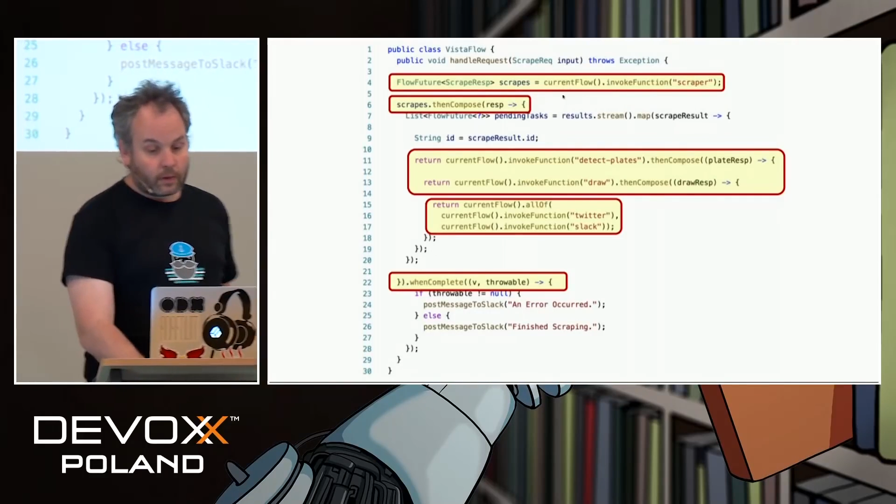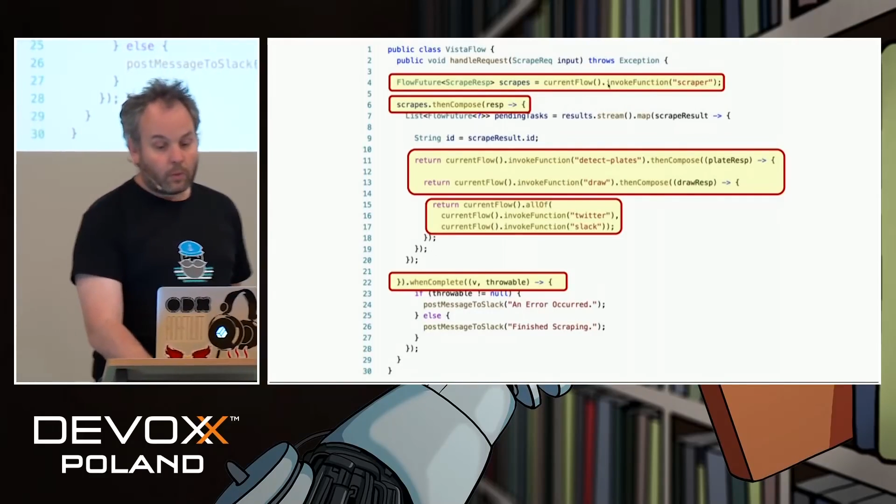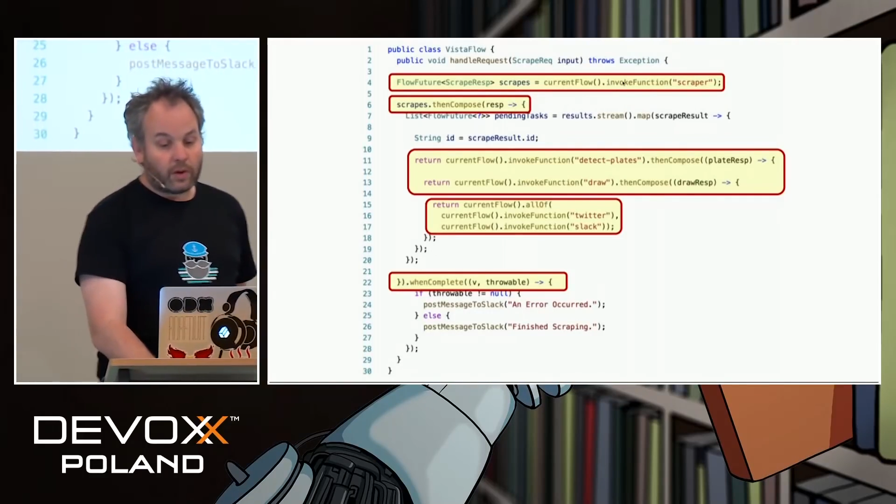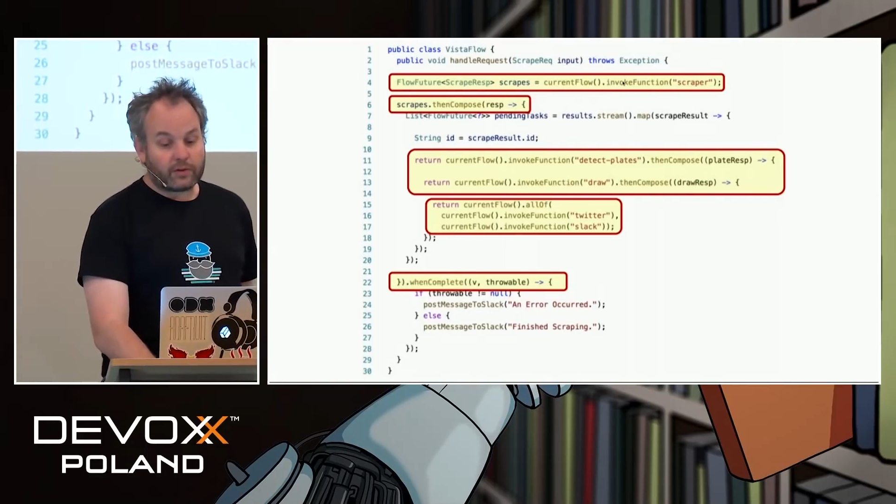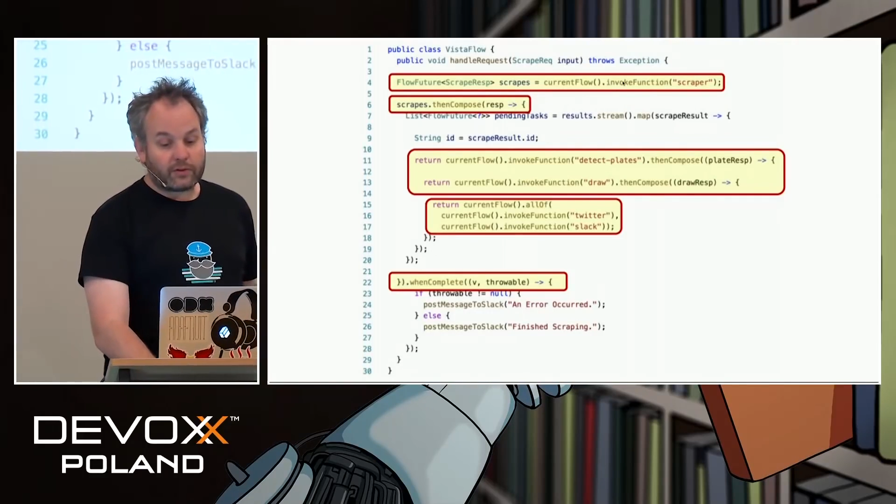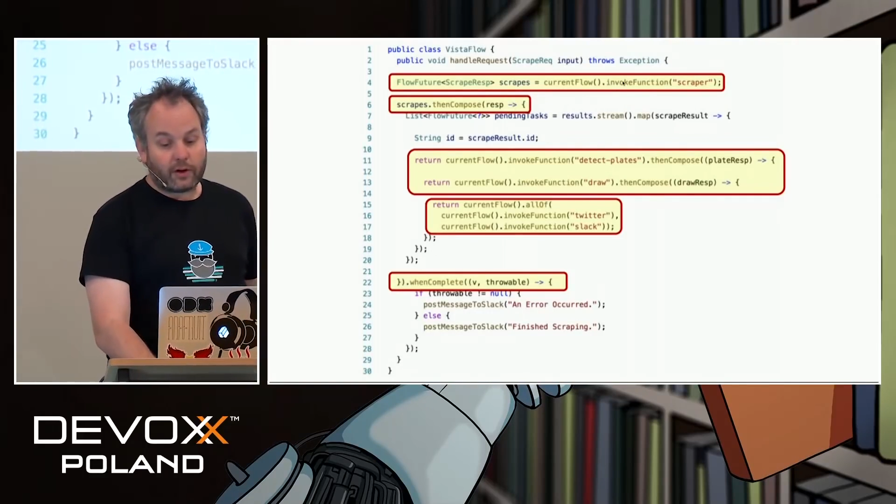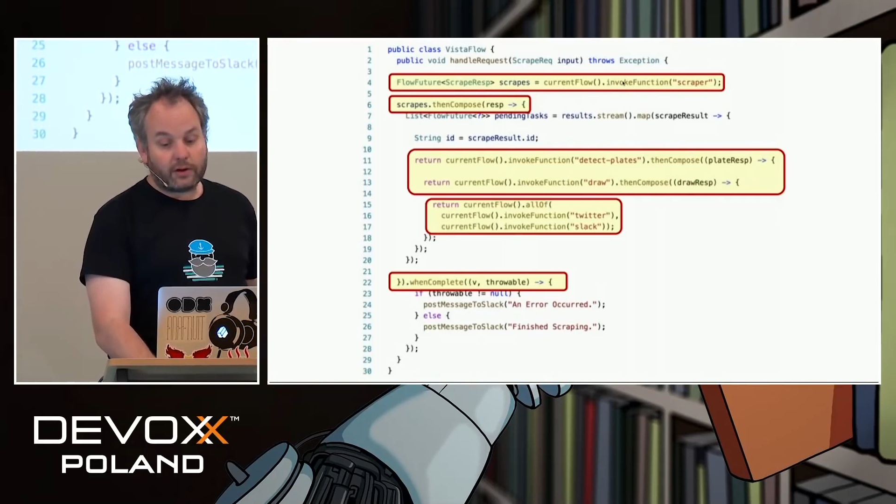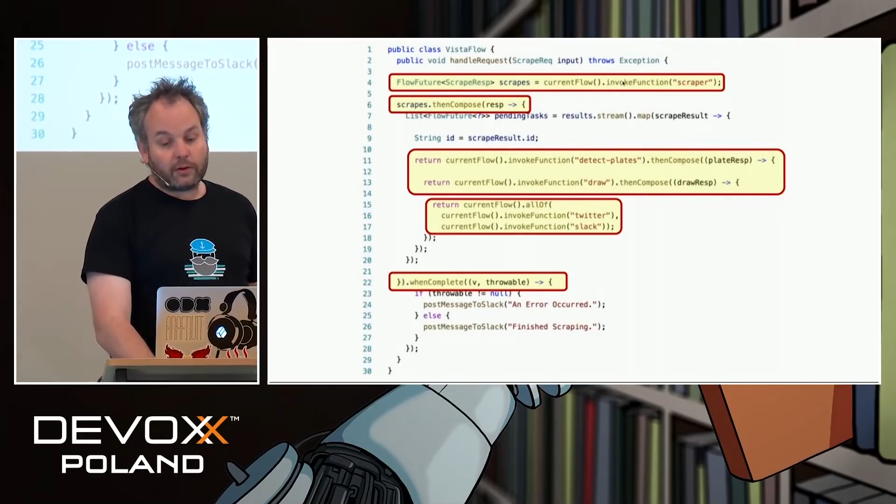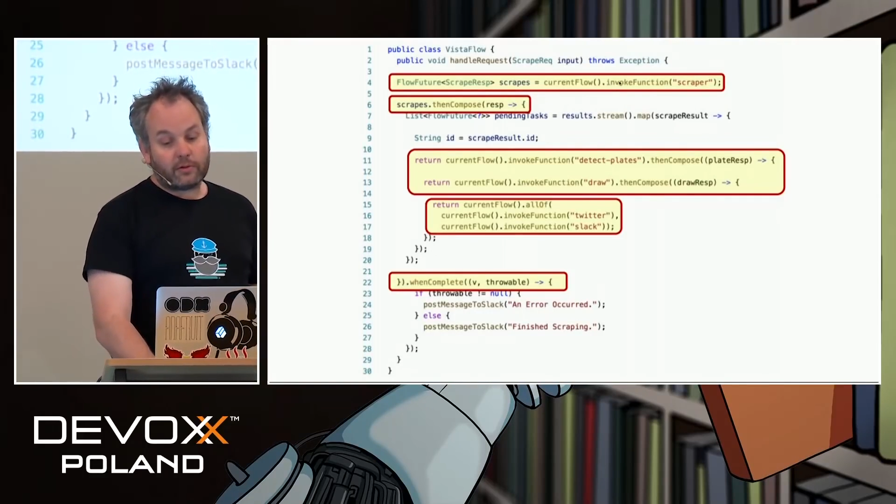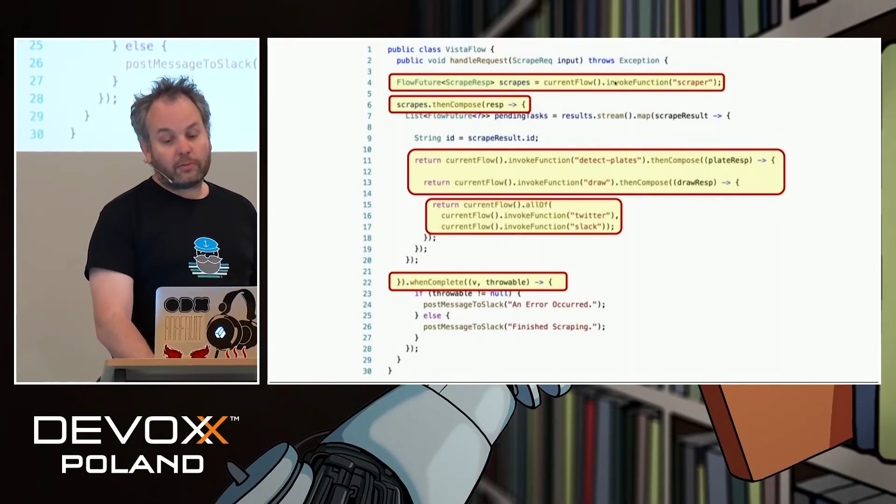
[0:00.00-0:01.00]
we've
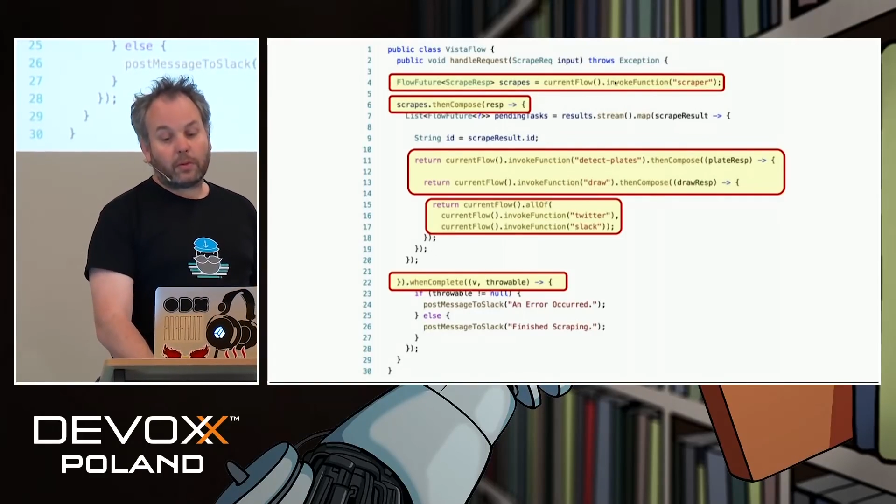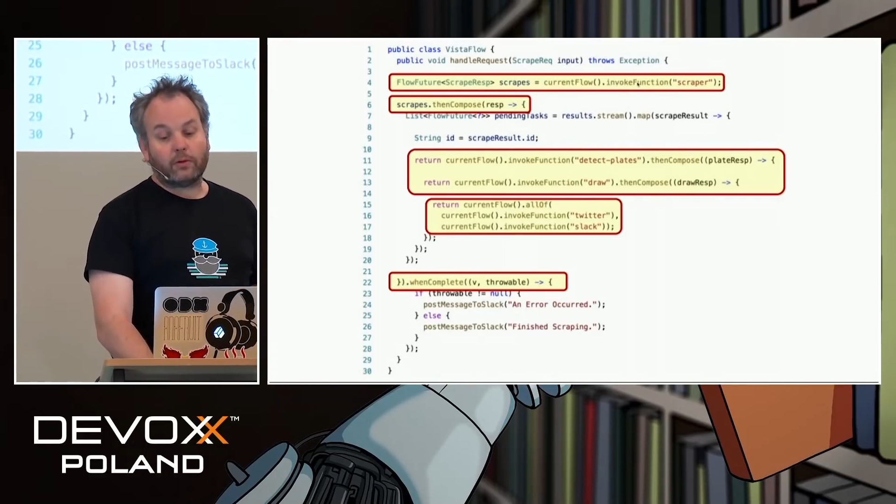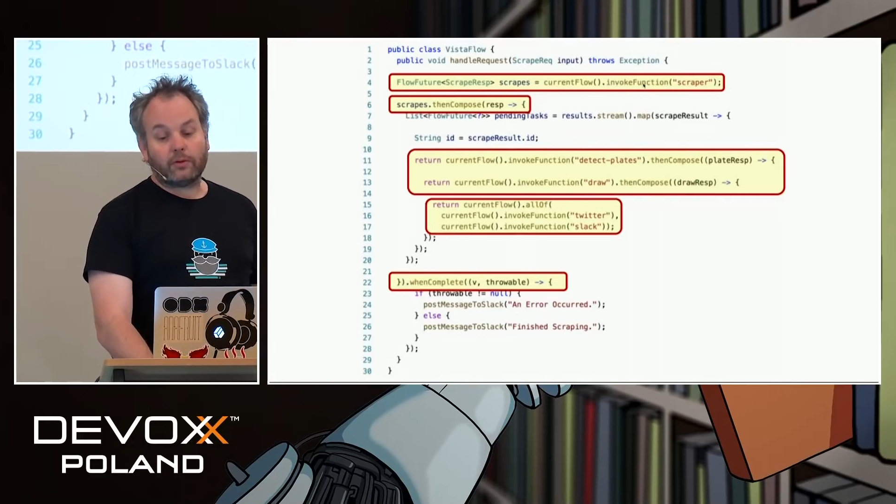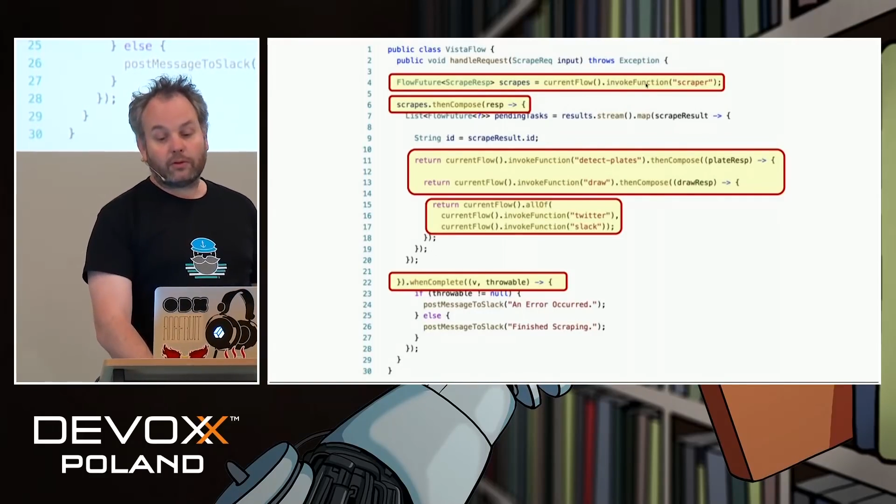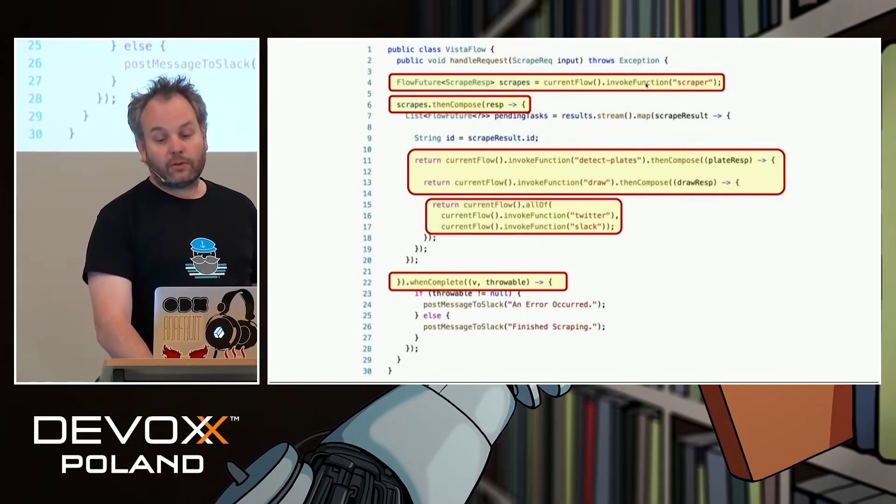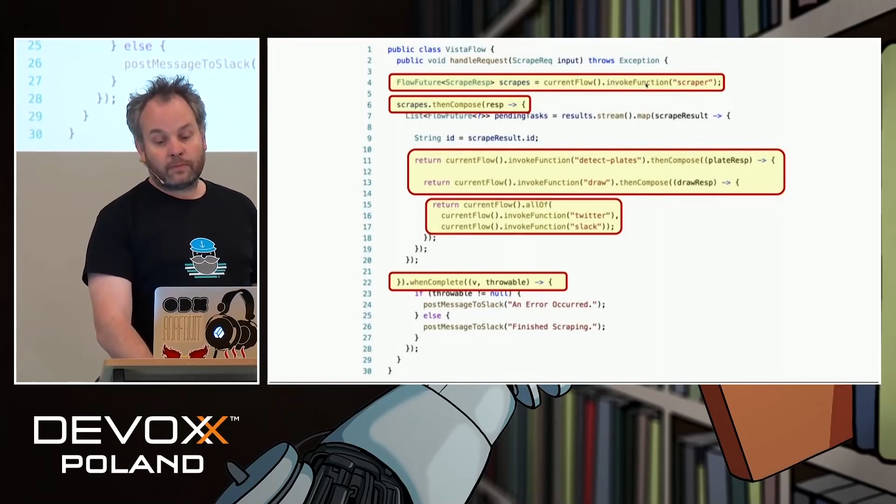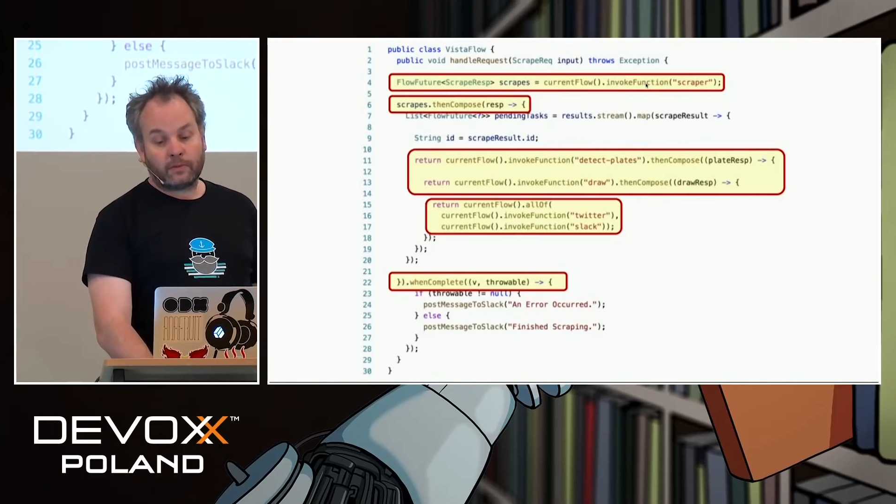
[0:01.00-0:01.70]
defined a response.